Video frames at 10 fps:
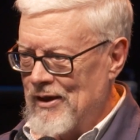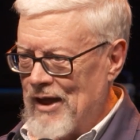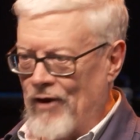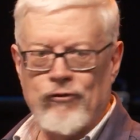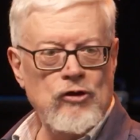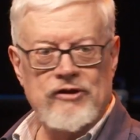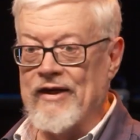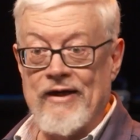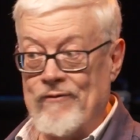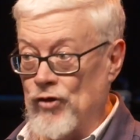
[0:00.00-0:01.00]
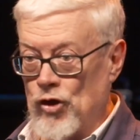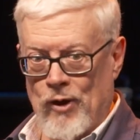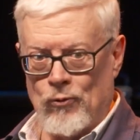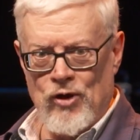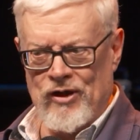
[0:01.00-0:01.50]
At first, I didn't even know what
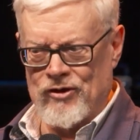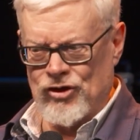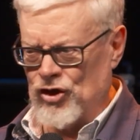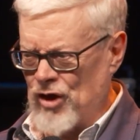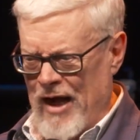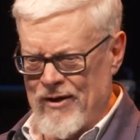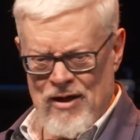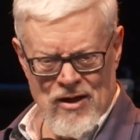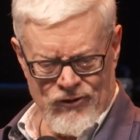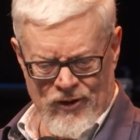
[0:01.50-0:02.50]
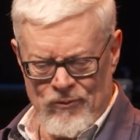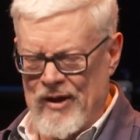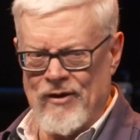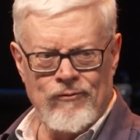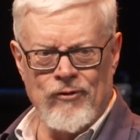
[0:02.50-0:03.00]
it was. It's just like something
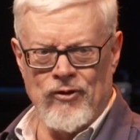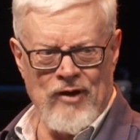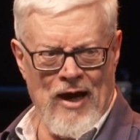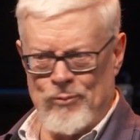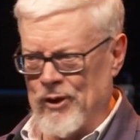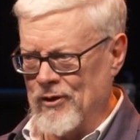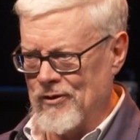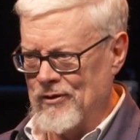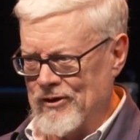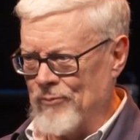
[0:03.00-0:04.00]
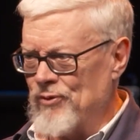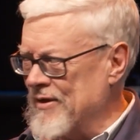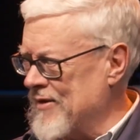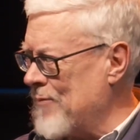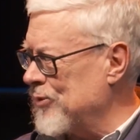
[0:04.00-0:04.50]
different's happened.
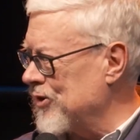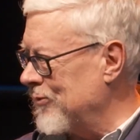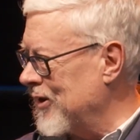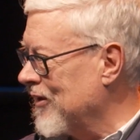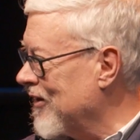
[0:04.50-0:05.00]
Something's happened to me.